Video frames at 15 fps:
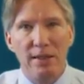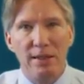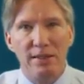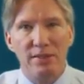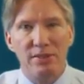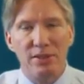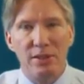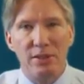
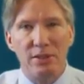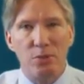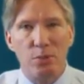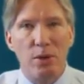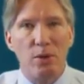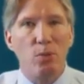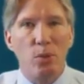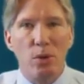This is
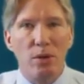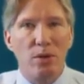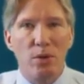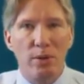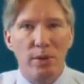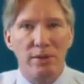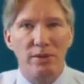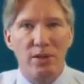what we're
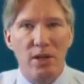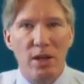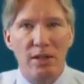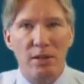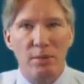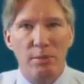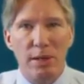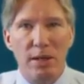going to
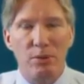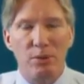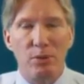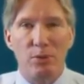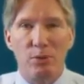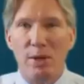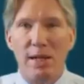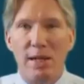talk about
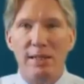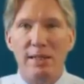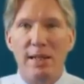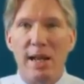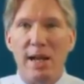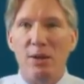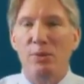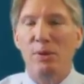right
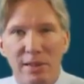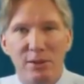now.